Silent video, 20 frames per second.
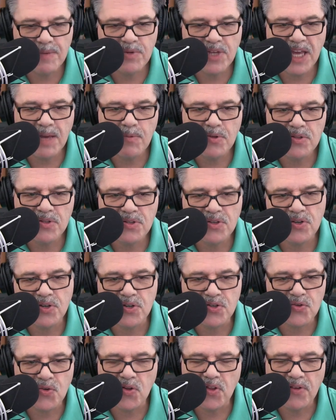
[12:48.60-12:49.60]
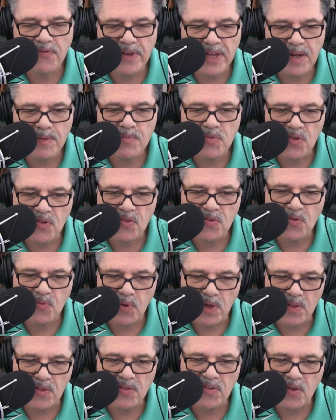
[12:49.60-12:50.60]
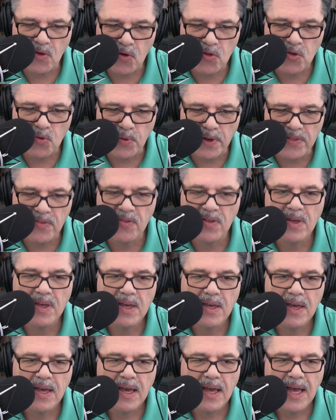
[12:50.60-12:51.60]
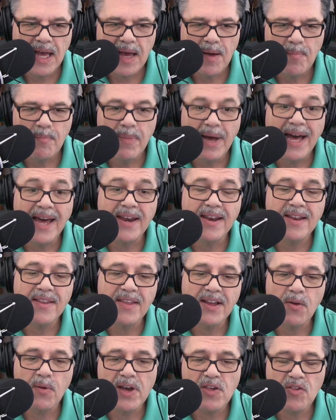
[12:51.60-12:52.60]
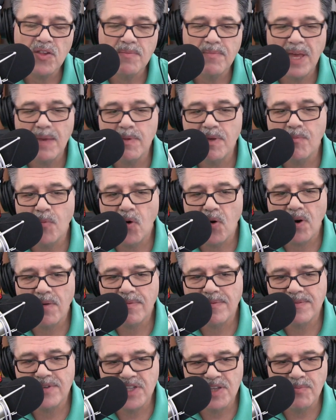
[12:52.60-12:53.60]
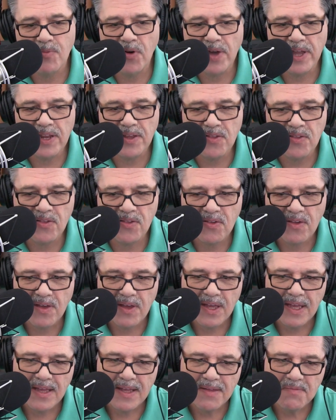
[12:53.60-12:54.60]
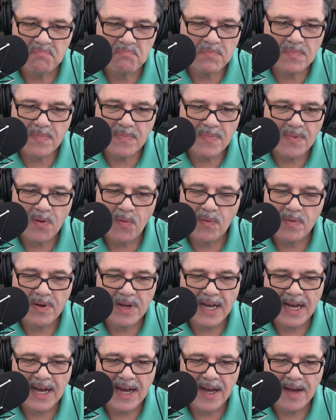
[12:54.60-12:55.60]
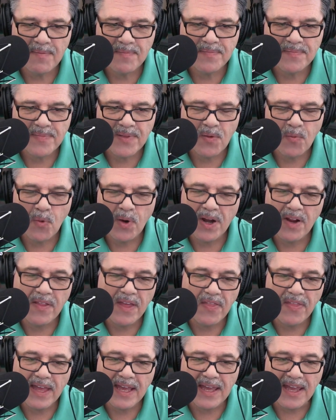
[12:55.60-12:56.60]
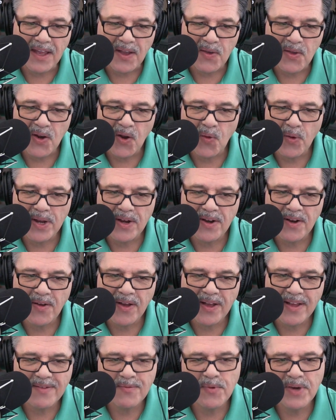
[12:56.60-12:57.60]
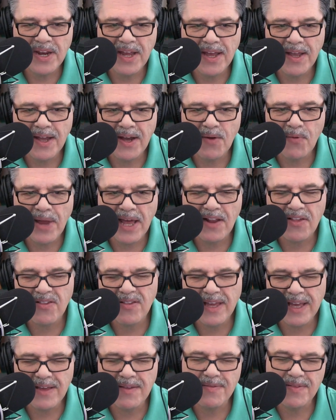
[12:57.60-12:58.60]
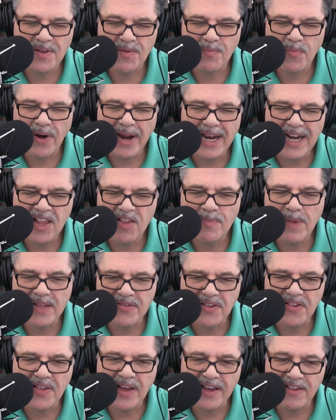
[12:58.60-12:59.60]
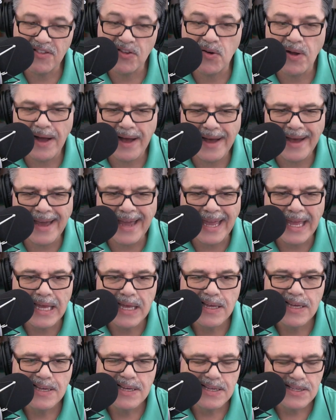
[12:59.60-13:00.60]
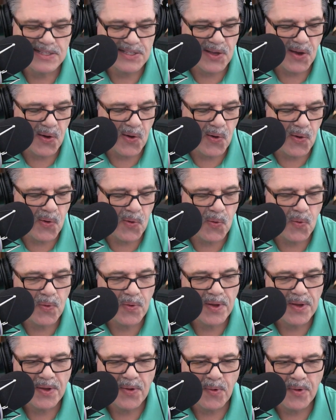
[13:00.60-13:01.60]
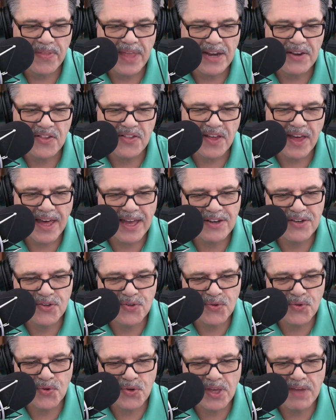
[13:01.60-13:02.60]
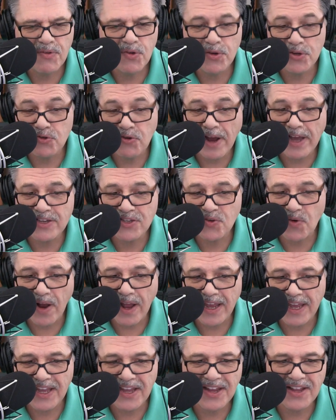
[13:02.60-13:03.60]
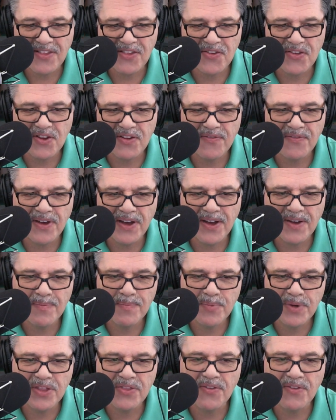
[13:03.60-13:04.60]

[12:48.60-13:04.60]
to able to control their venom just as well as the older ones. But the question, maybe more to the point, is uh, what are they thinking? You know, when when a, a rattlesnake, their brain is about the size of their eye. So when they decide to give you a dry strike instead of uh, put the